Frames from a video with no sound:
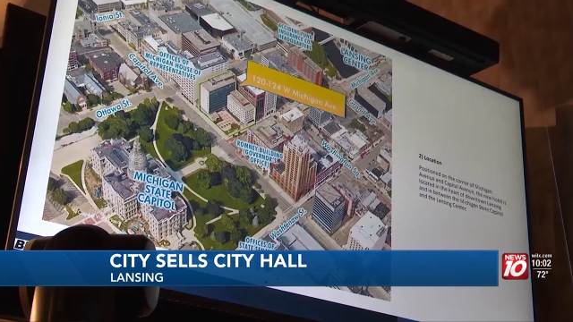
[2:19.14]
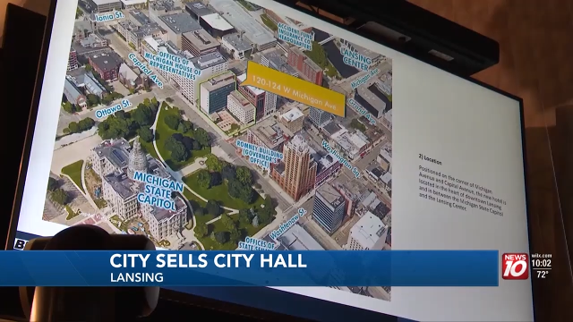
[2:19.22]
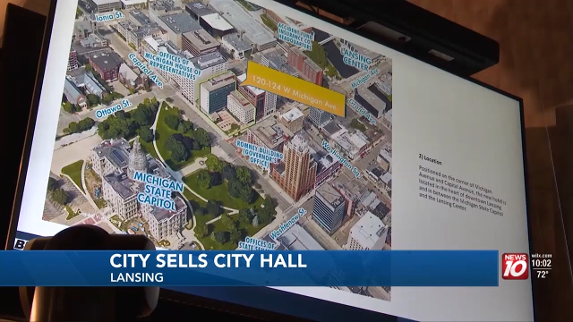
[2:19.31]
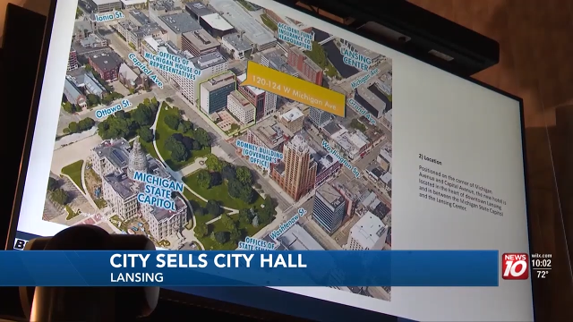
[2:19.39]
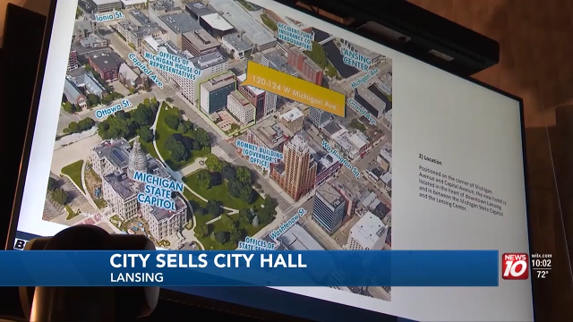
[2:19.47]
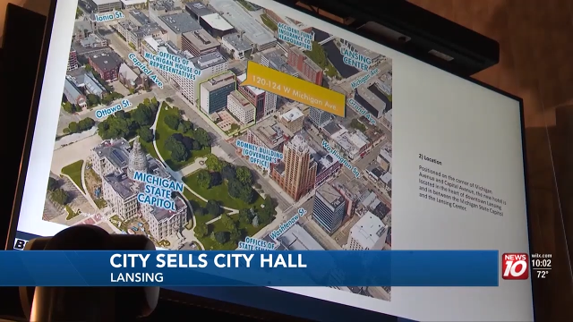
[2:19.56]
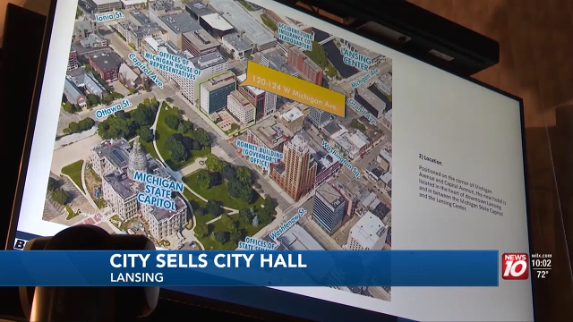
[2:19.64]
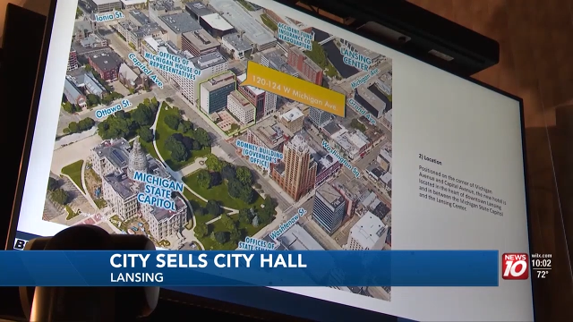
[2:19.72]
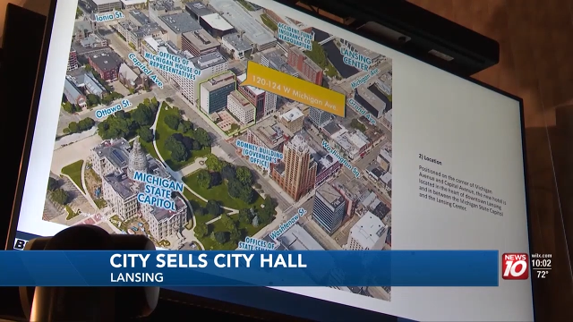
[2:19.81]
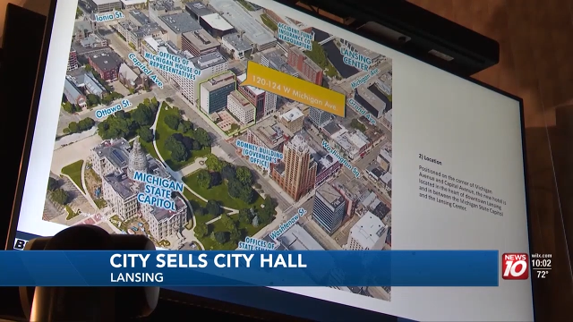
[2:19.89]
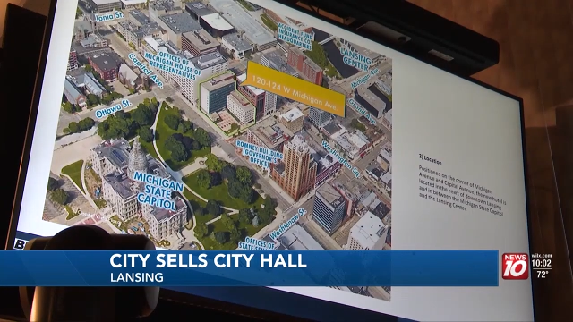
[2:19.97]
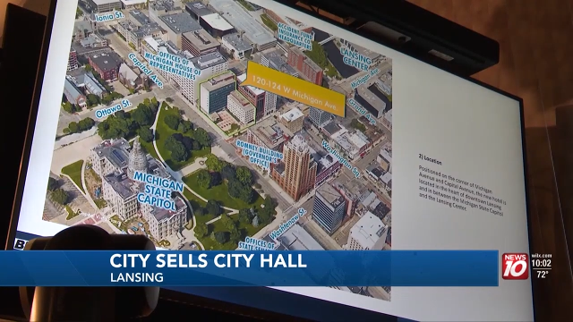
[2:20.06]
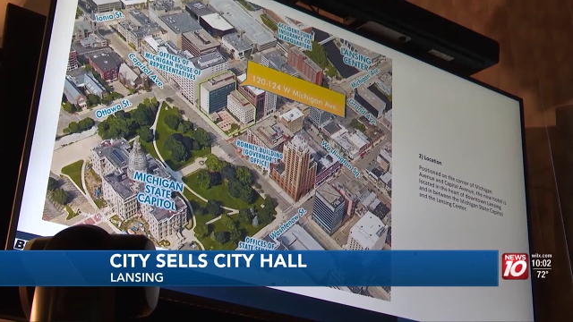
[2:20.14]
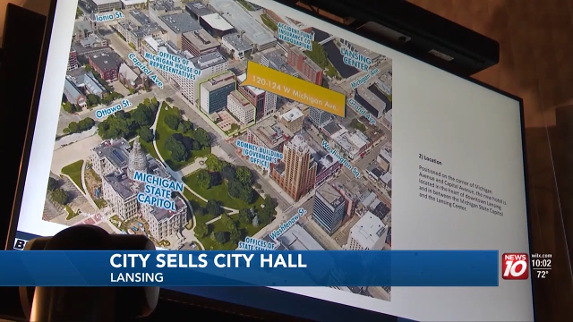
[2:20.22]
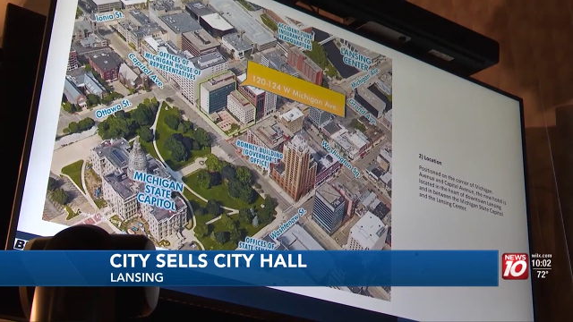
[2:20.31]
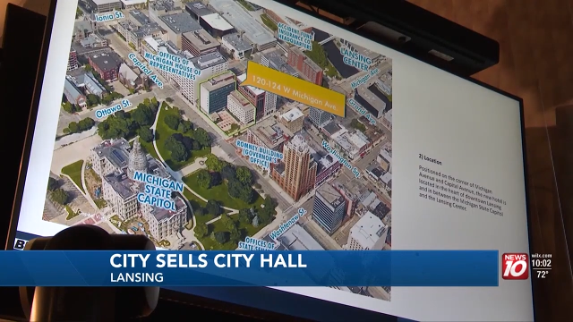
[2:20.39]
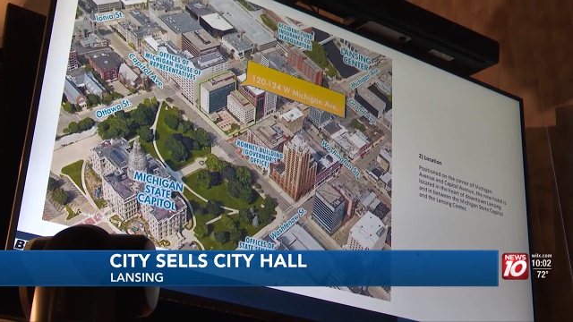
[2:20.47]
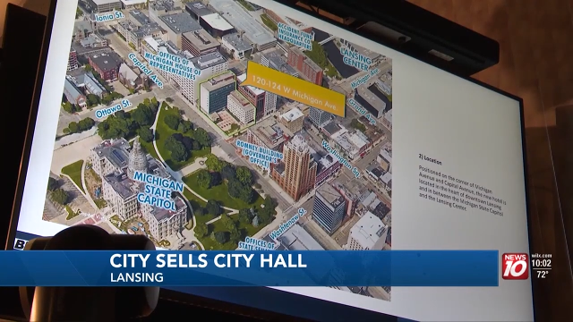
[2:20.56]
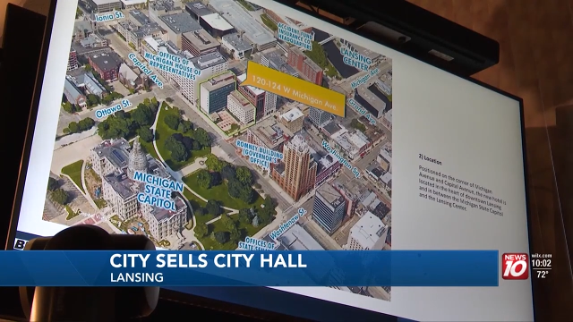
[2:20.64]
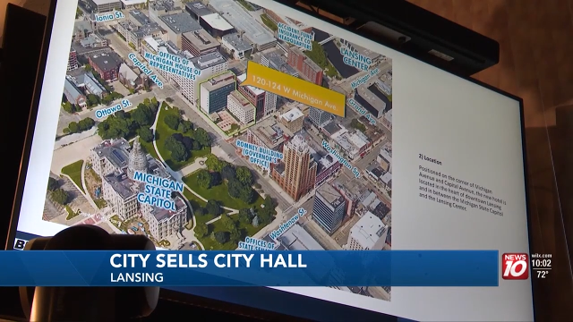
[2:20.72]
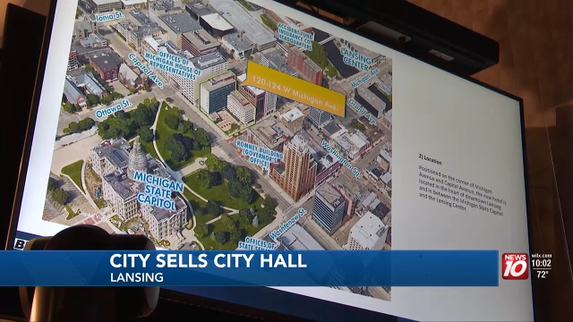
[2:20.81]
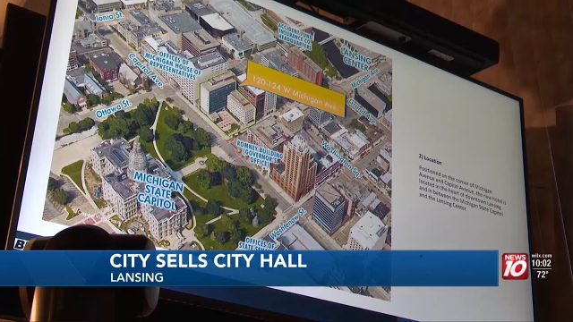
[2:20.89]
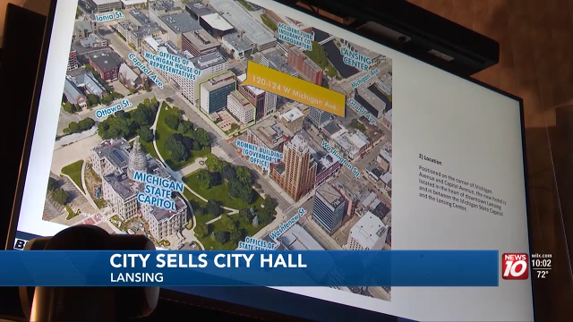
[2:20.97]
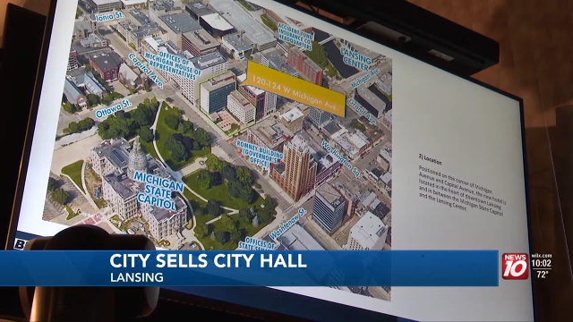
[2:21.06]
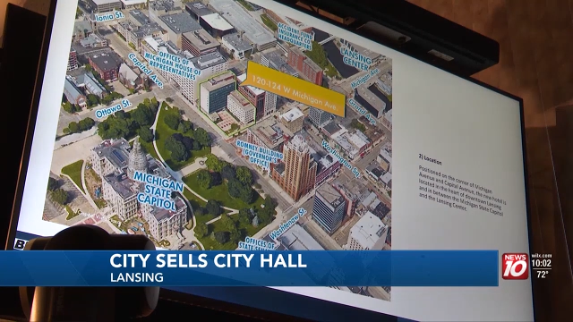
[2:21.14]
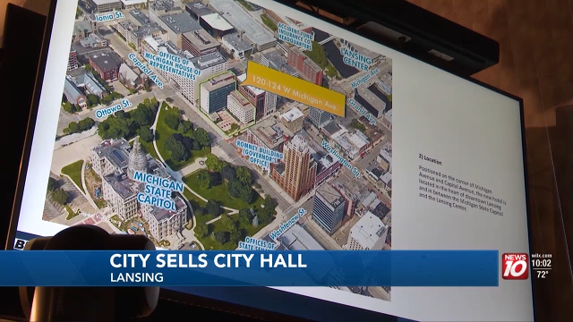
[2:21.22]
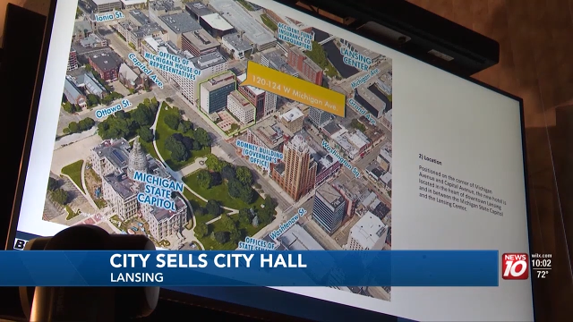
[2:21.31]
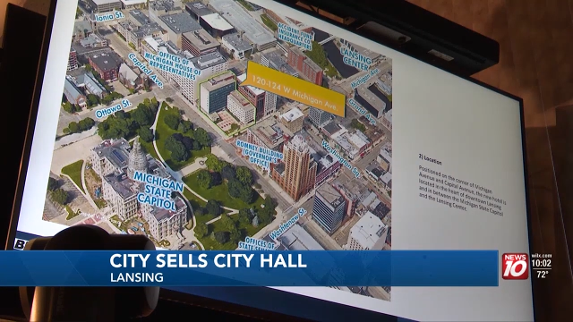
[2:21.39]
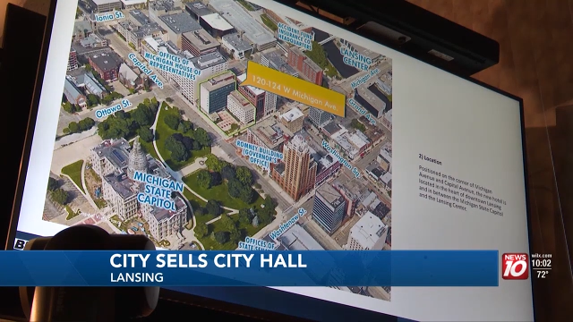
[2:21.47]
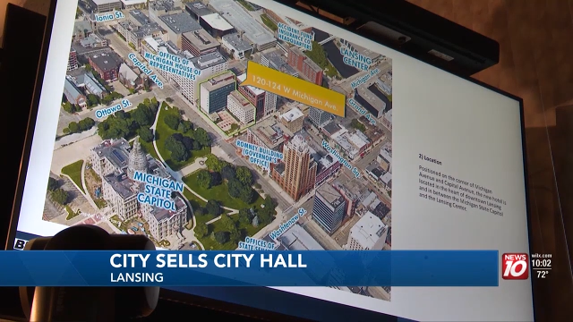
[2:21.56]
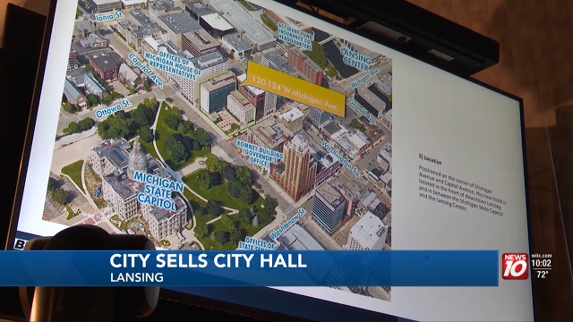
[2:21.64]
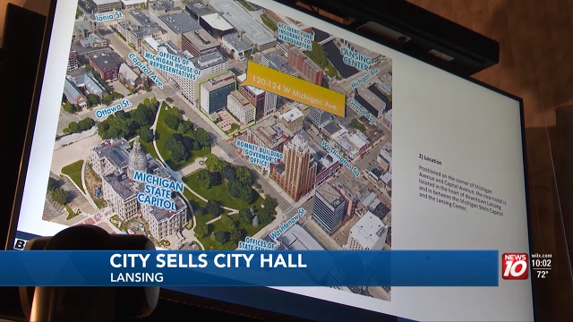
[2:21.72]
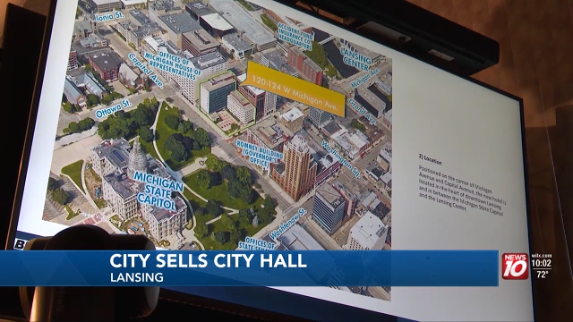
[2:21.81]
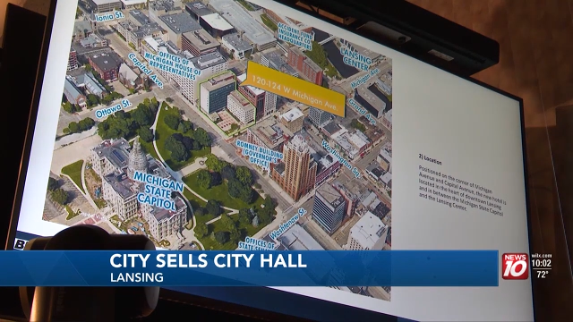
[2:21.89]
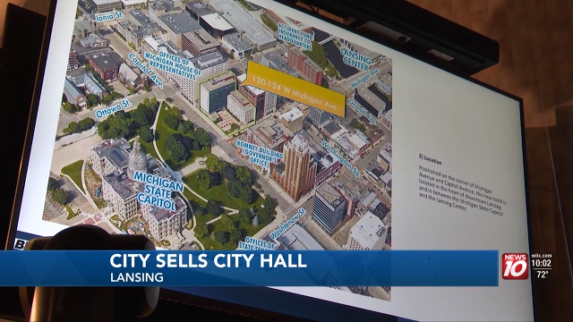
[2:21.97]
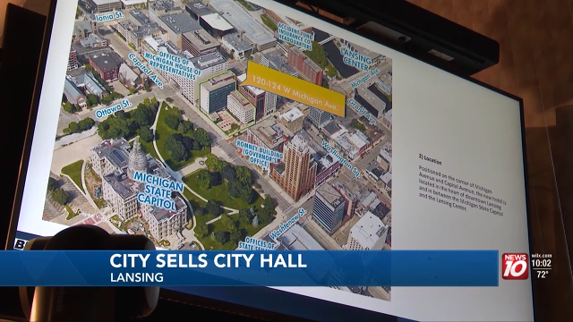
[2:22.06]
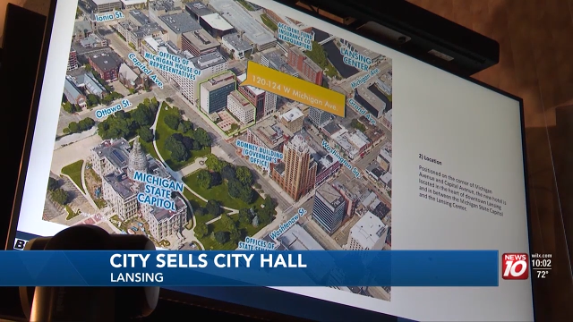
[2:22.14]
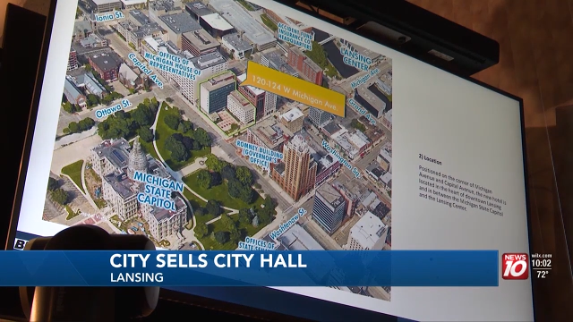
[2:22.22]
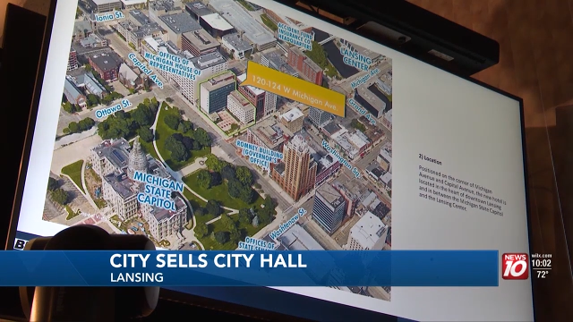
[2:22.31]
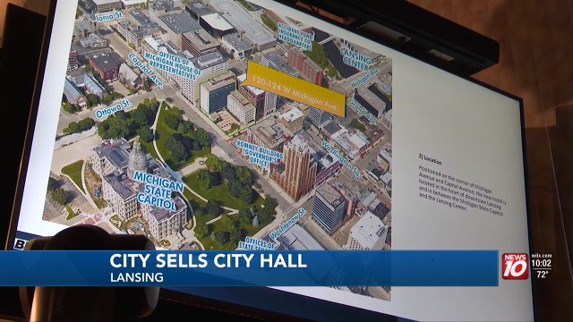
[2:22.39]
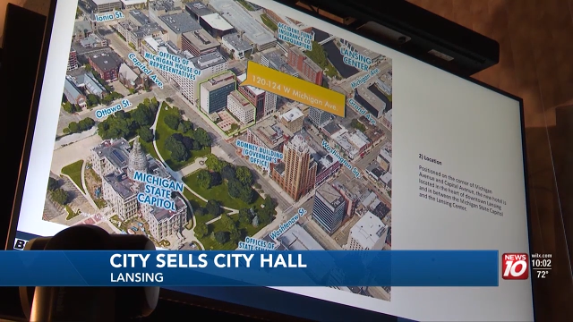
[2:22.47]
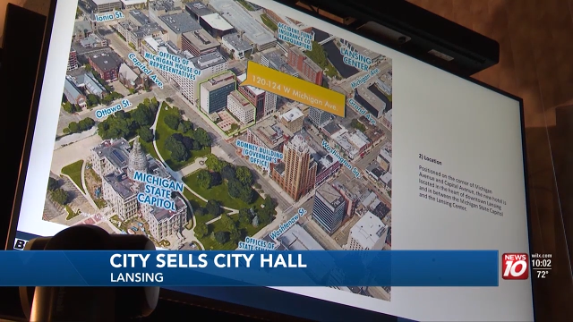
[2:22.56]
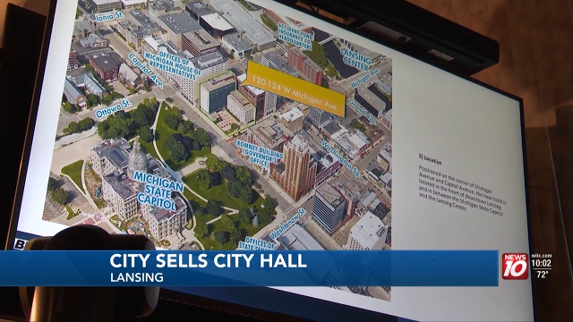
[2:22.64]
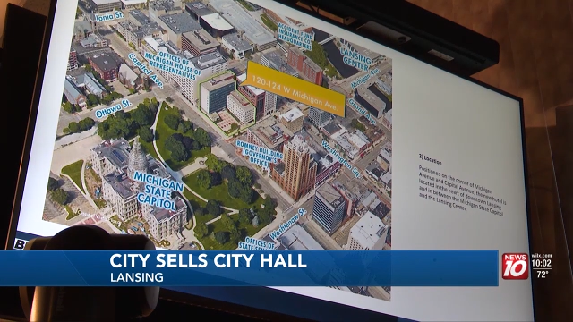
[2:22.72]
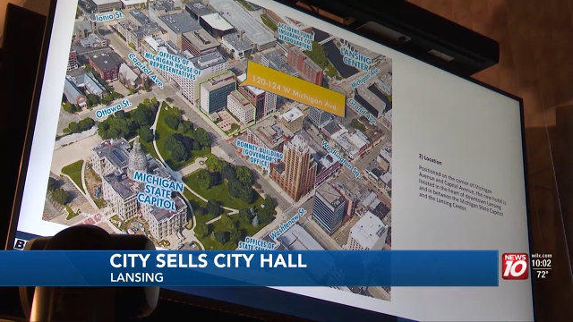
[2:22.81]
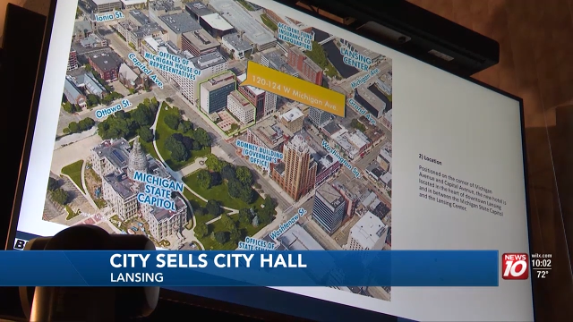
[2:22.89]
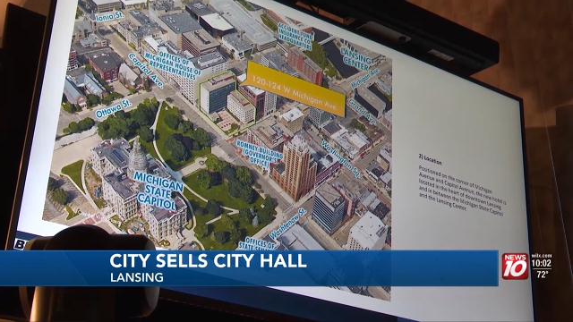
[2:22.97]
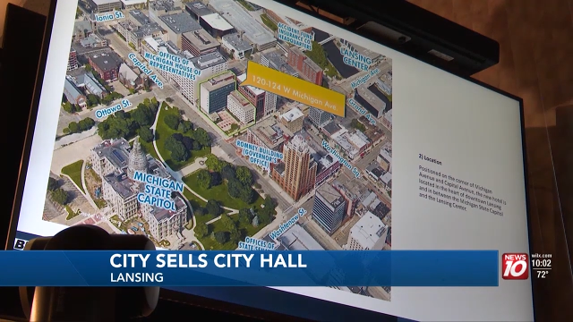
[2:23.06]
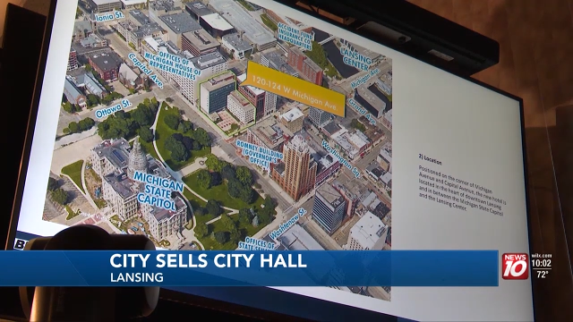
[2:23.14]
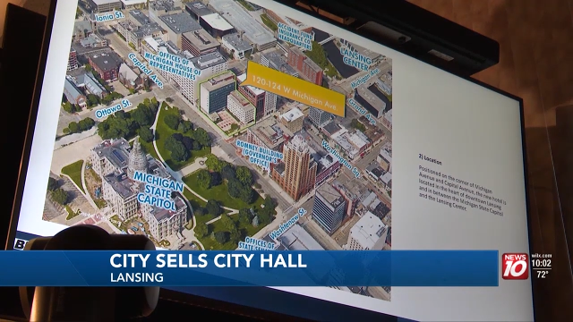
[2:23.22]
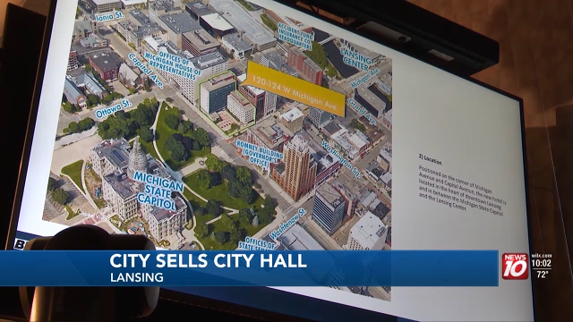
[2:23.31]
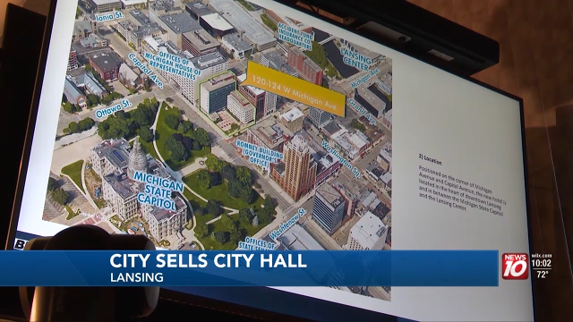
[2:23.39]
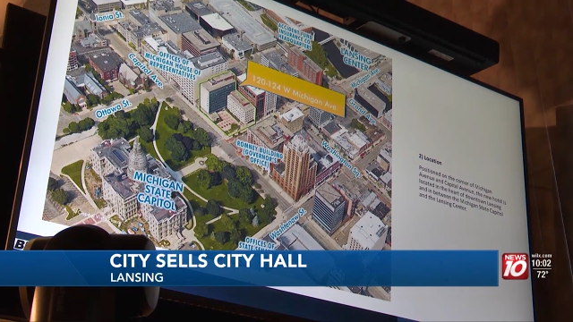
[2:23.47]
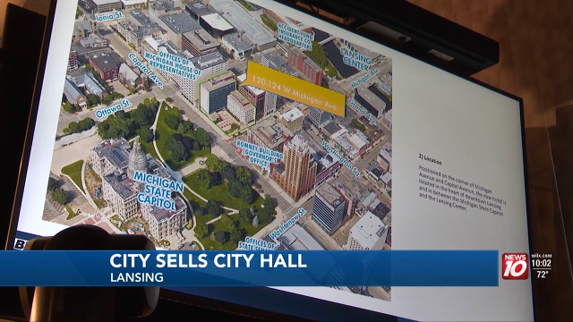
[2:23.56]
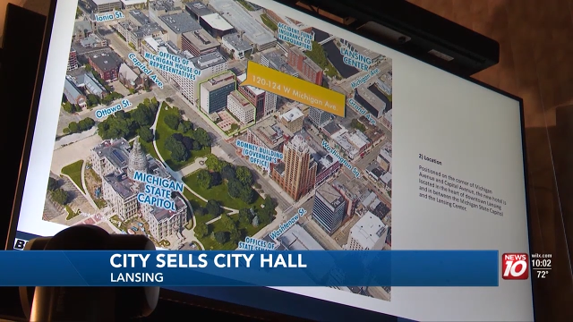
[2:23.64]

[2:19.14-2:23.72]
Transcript: [unreadable: no face in view]